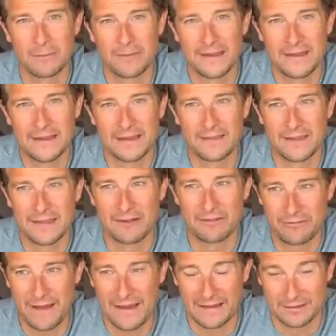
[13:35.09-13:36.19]
the
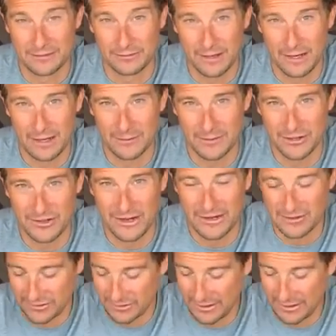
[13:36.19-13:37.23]
effects of climate change.